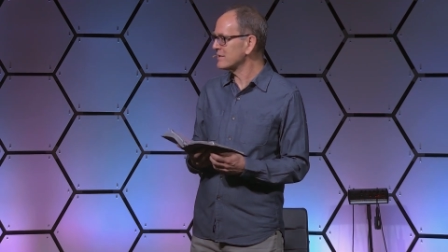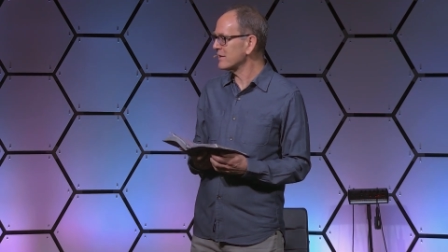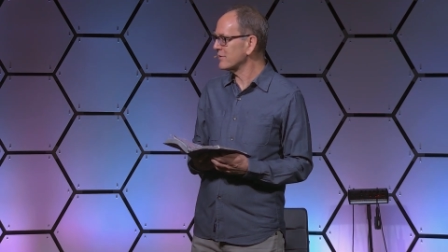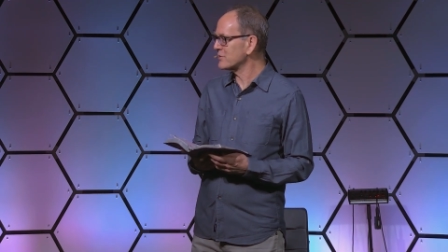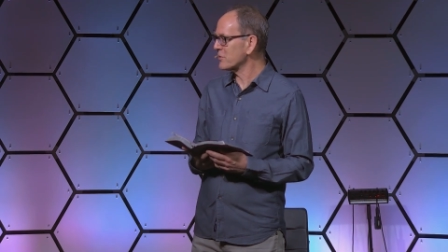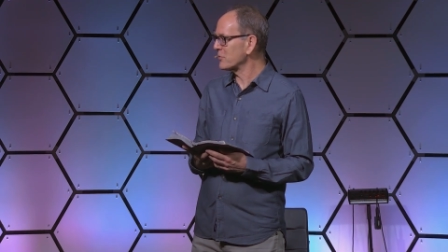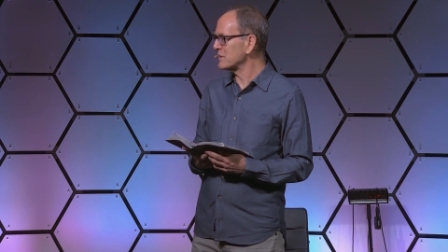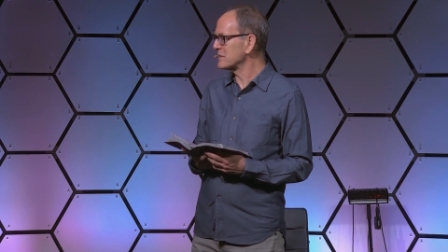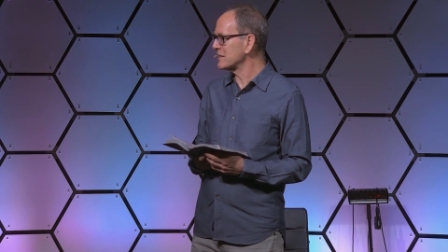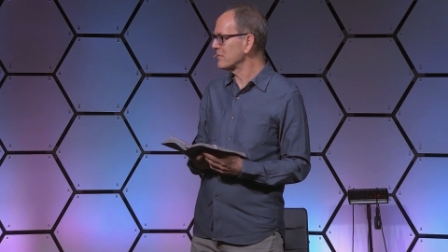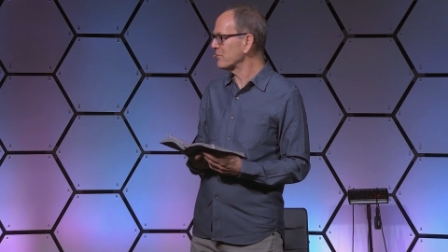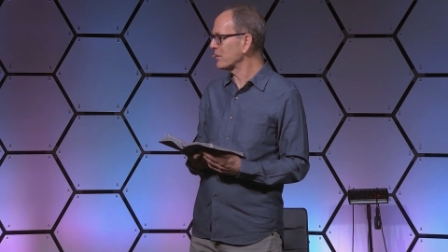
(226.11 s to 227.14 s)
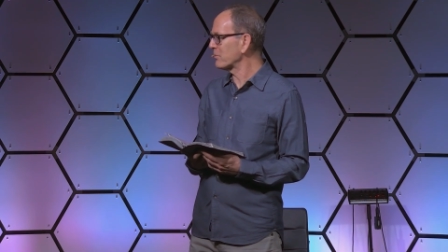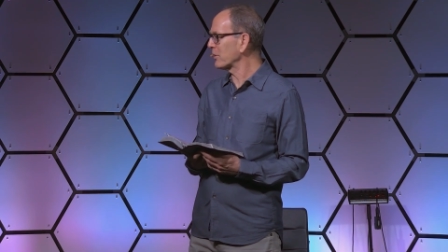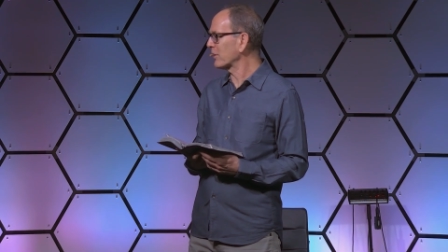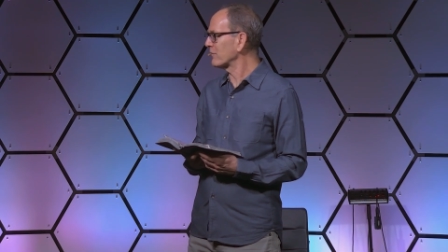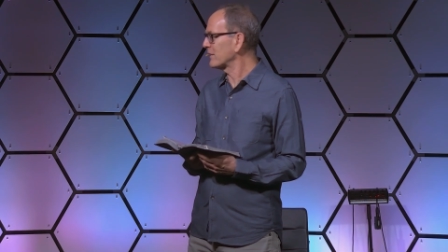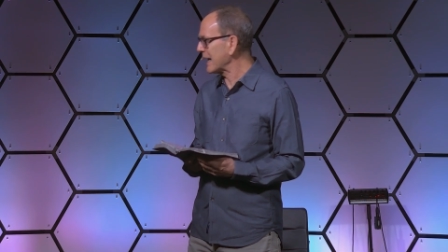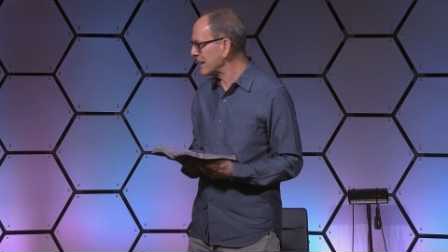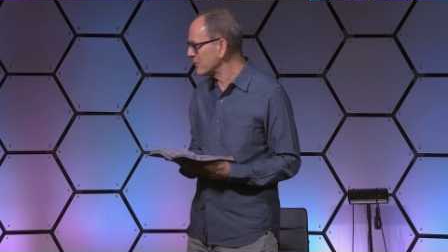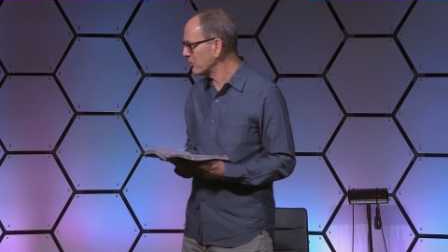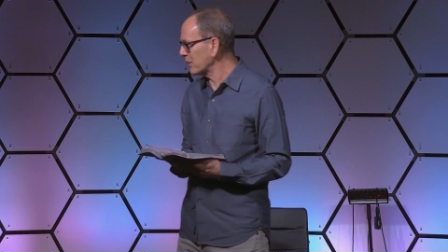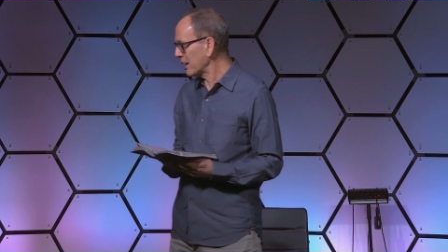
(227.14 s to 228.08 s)
And so we see him in the book of
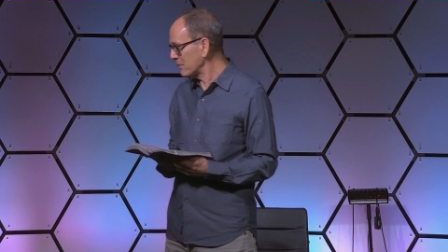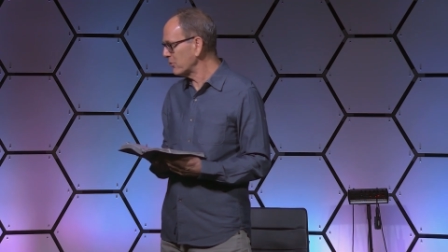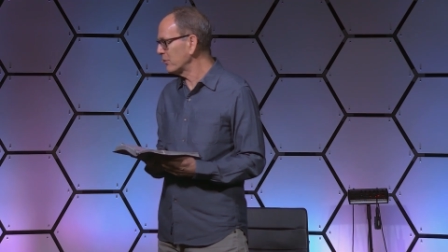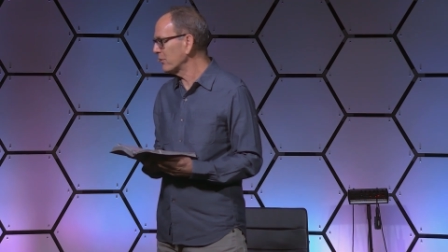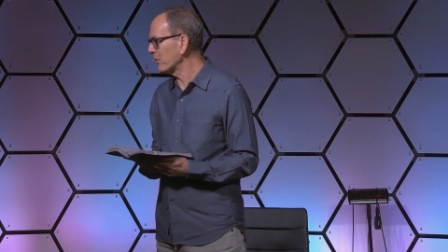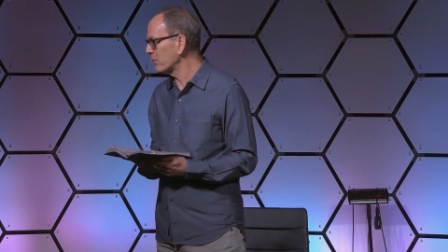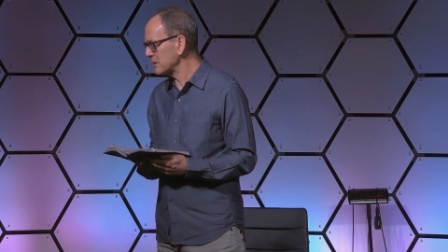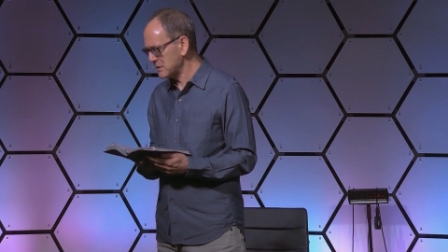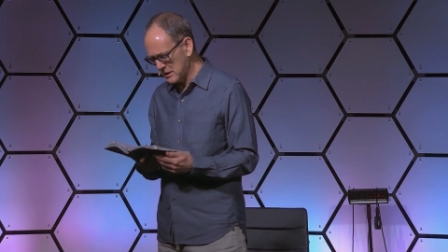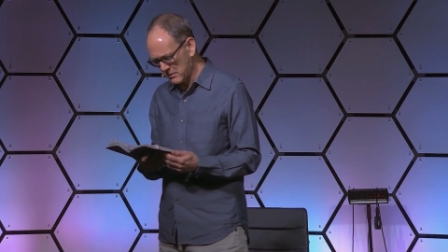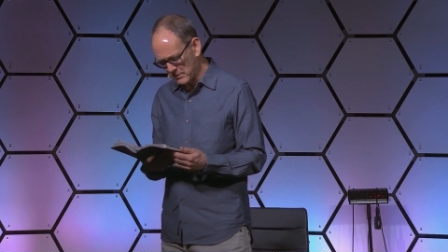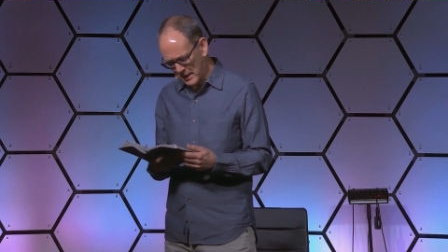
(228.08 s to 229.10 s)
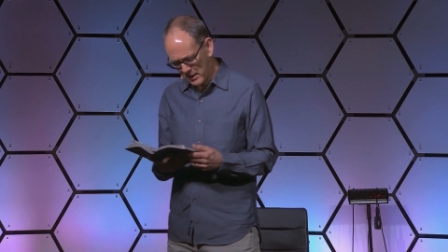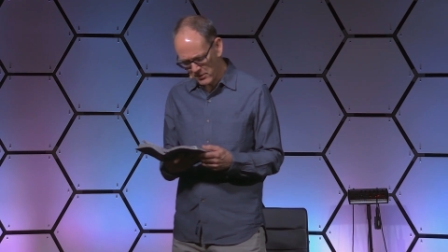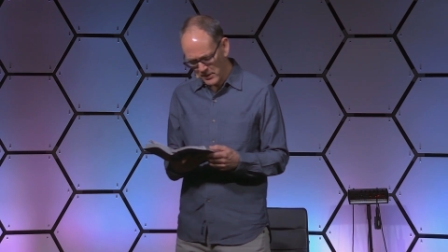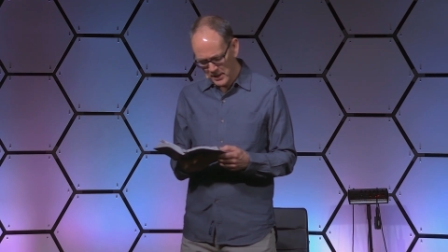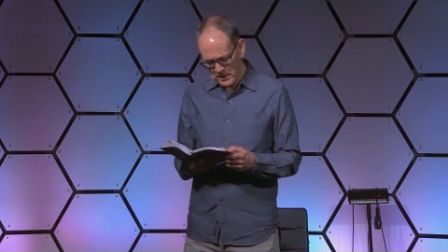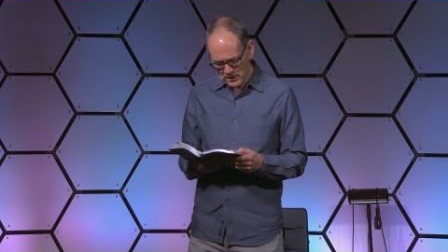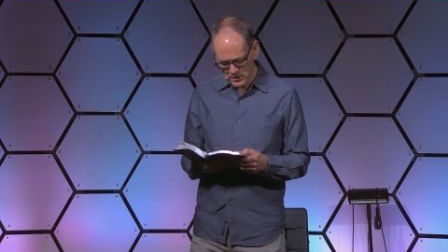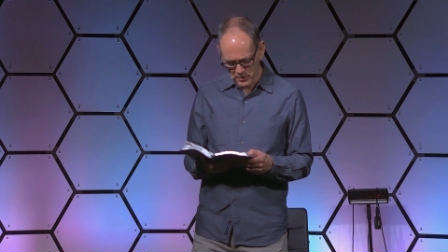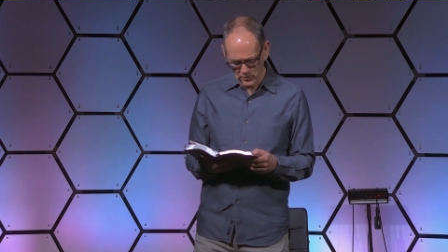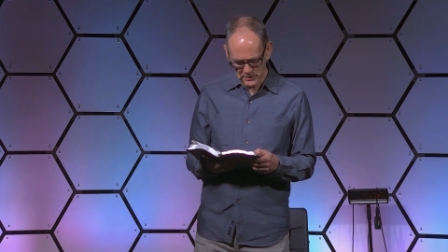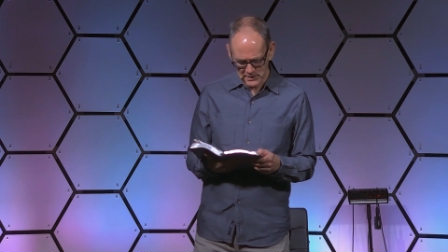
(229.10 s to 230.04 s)
Daniel, Gabriel, and we see him now
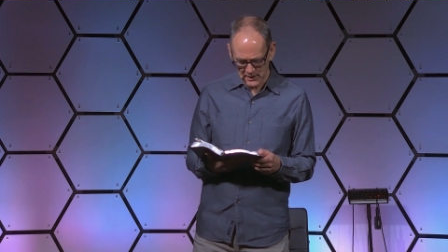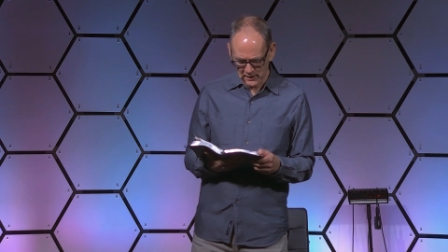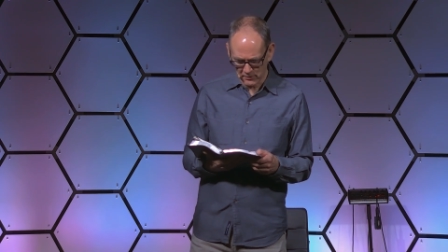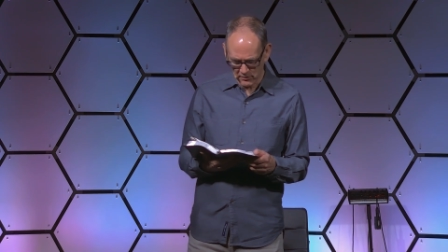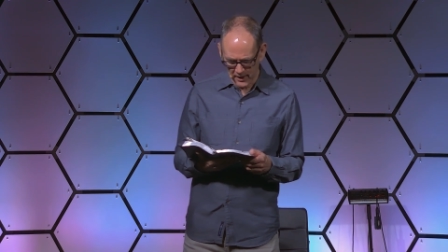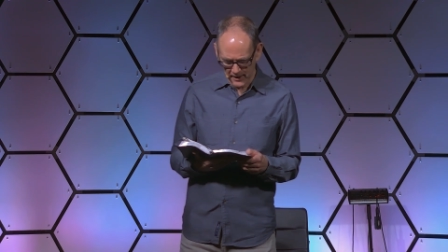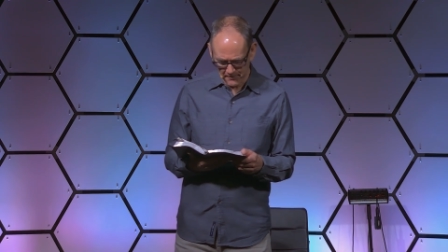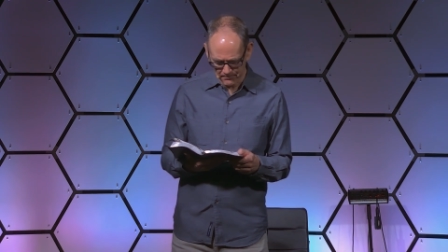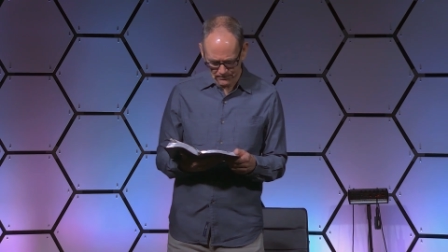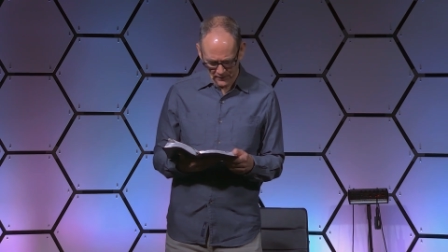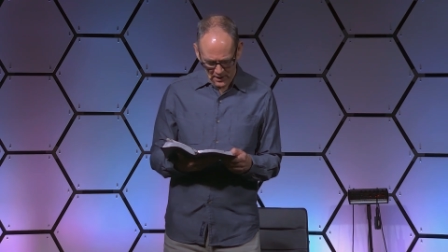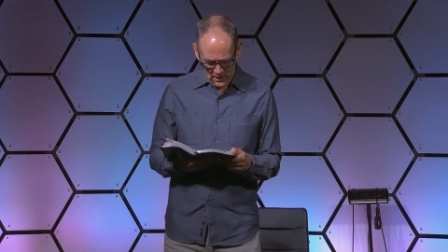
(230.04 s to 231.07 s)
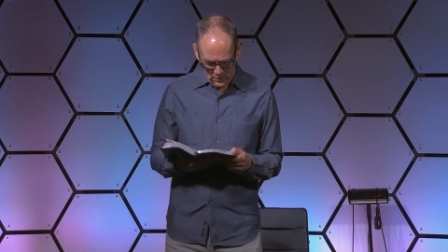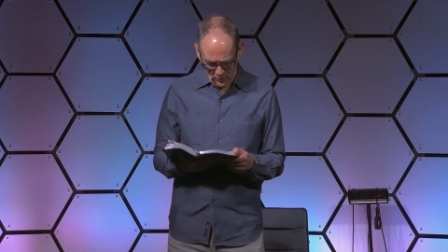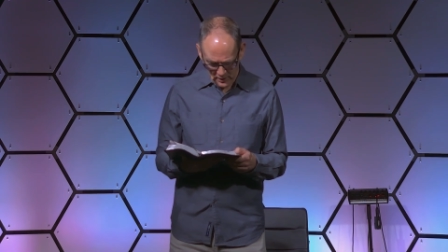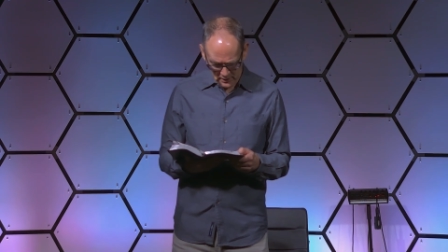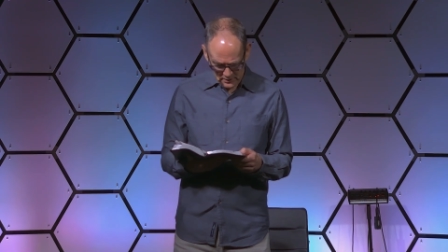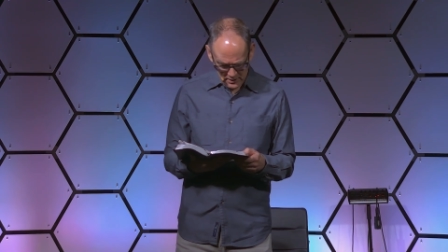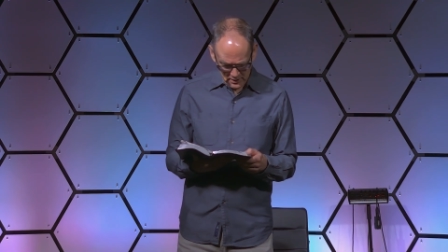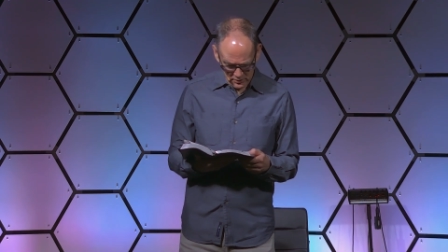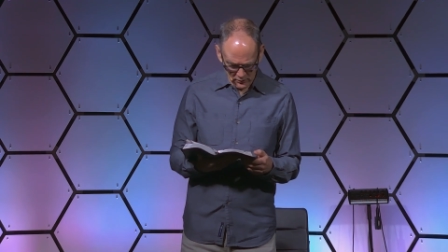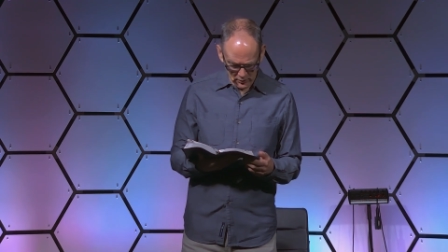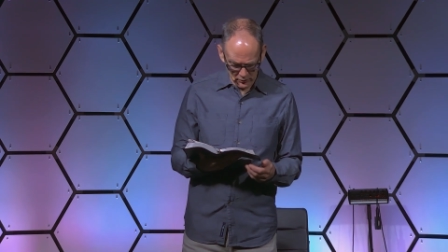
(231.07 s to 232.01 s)
here with Zechariah. We
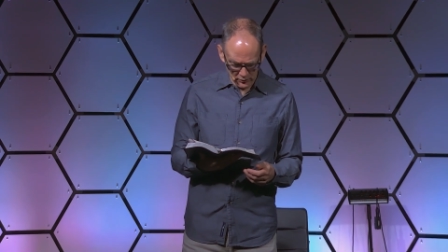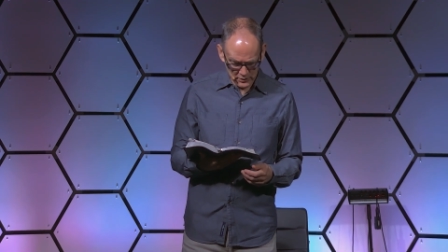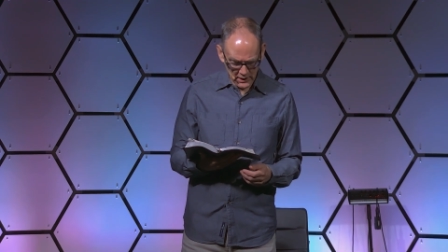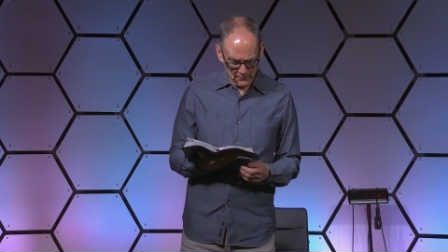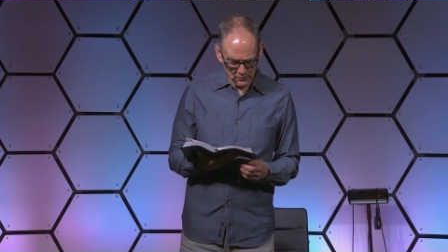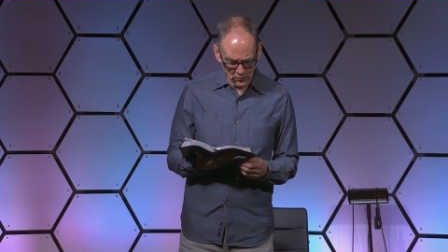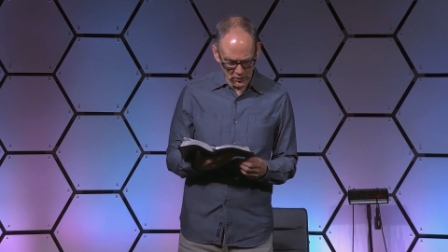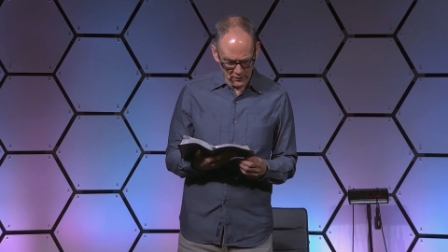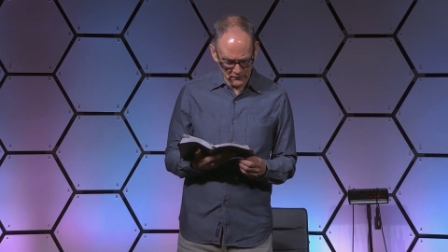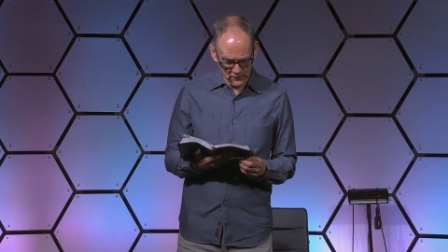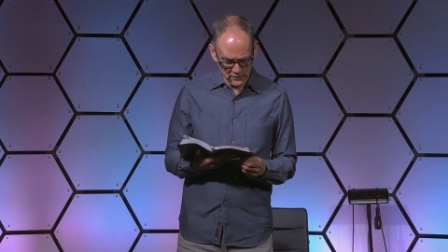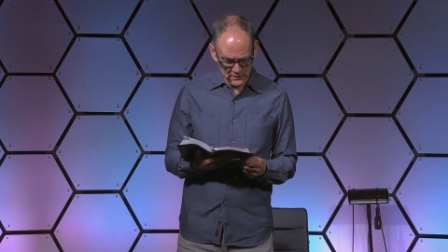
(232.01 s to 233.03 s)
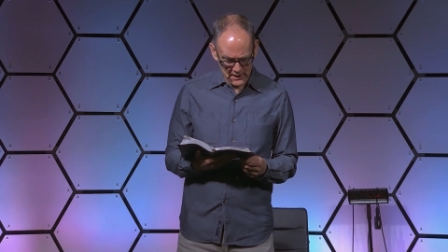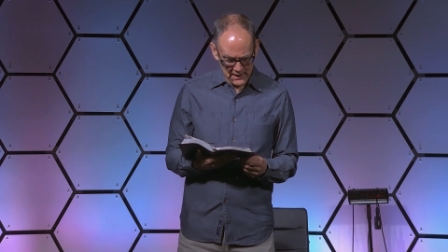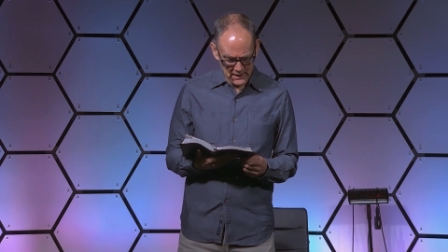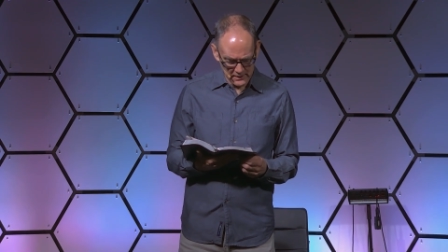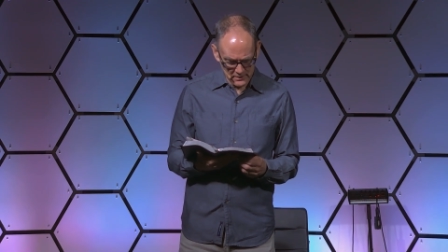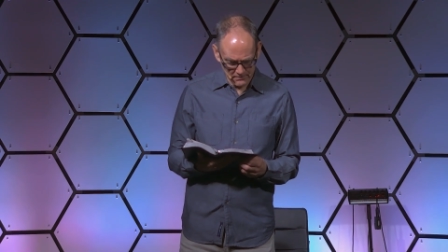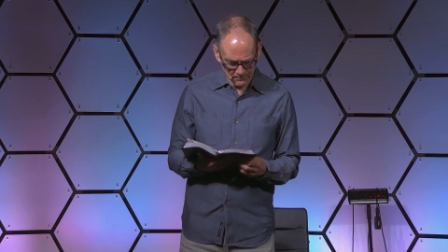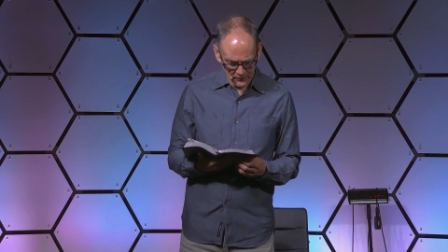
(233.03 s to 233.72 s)
continue in Luke chapter 1, verse 8.